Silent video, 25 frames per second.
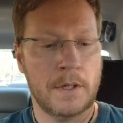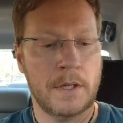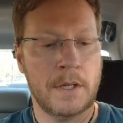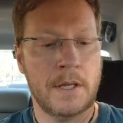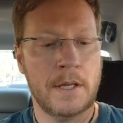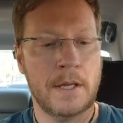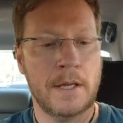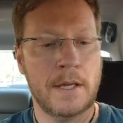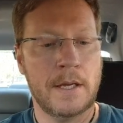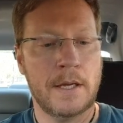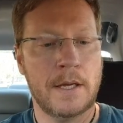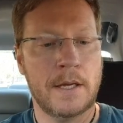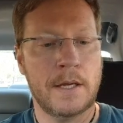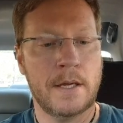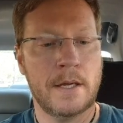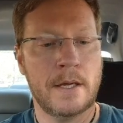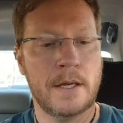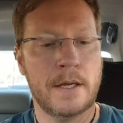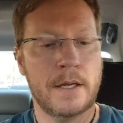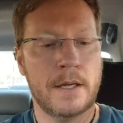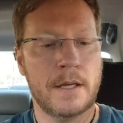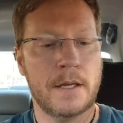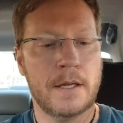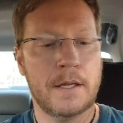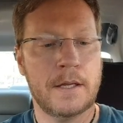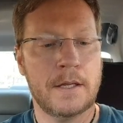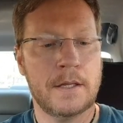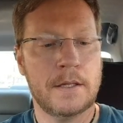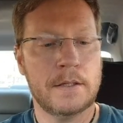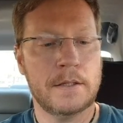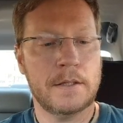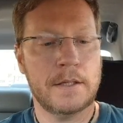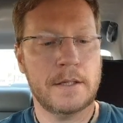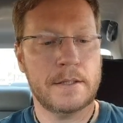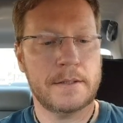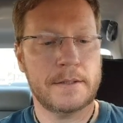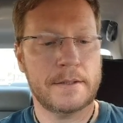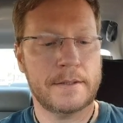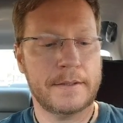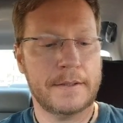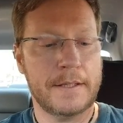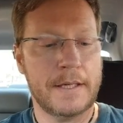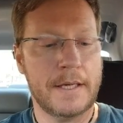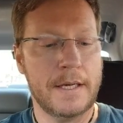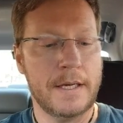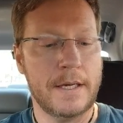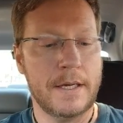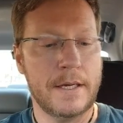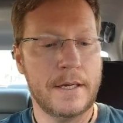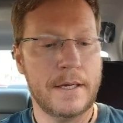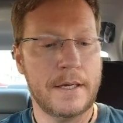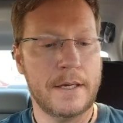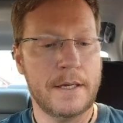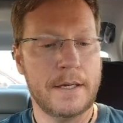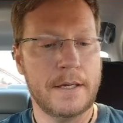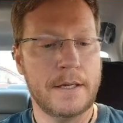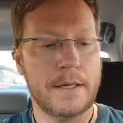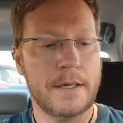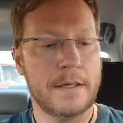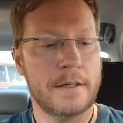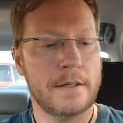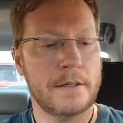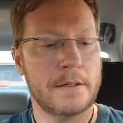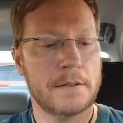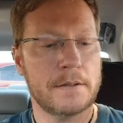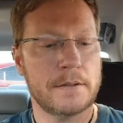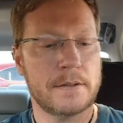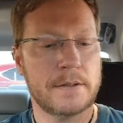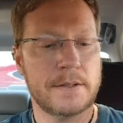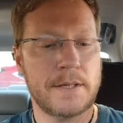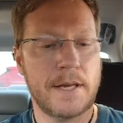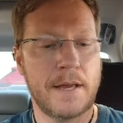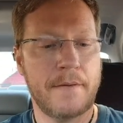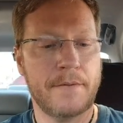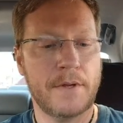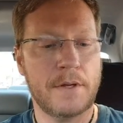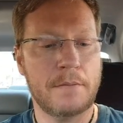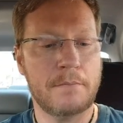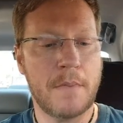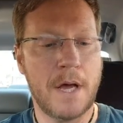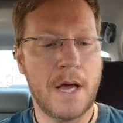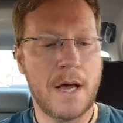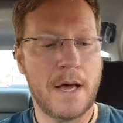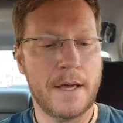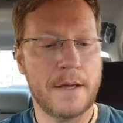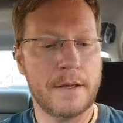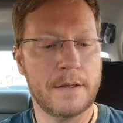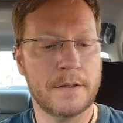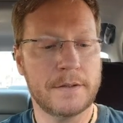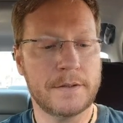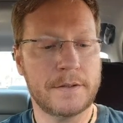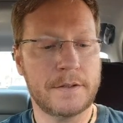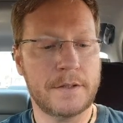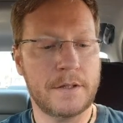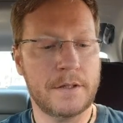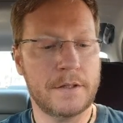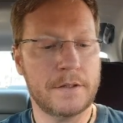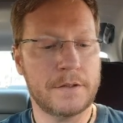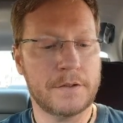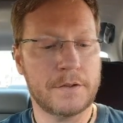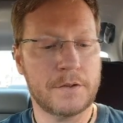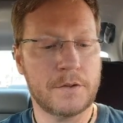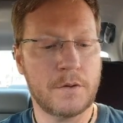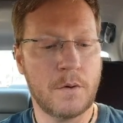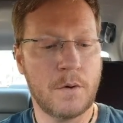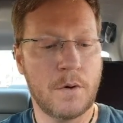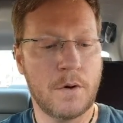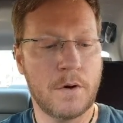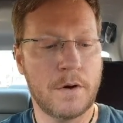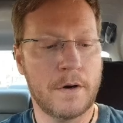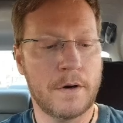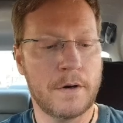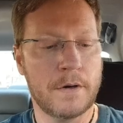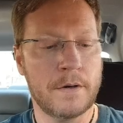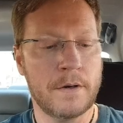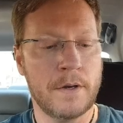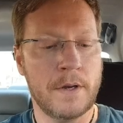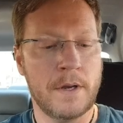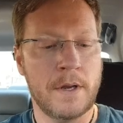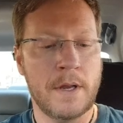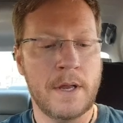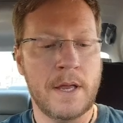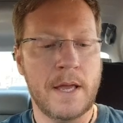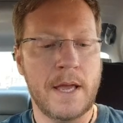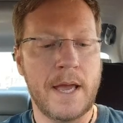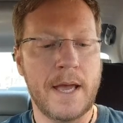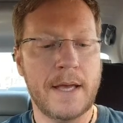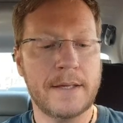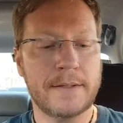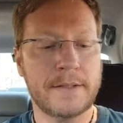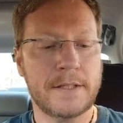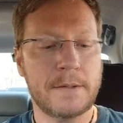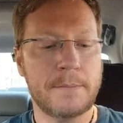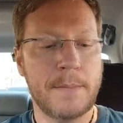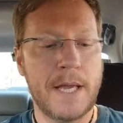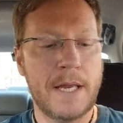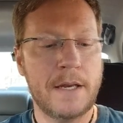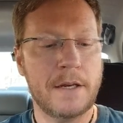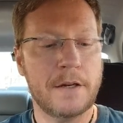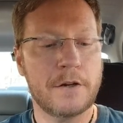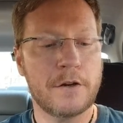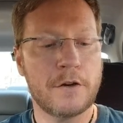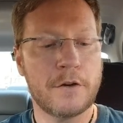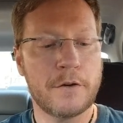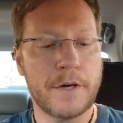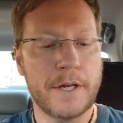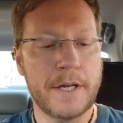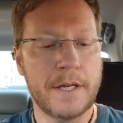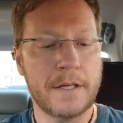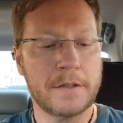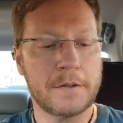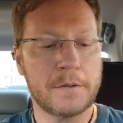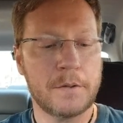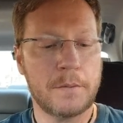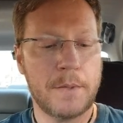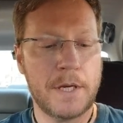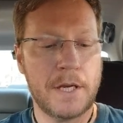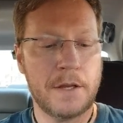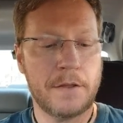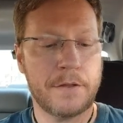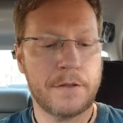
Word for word: and let's see, seven miles to the store. Estimated earnings would be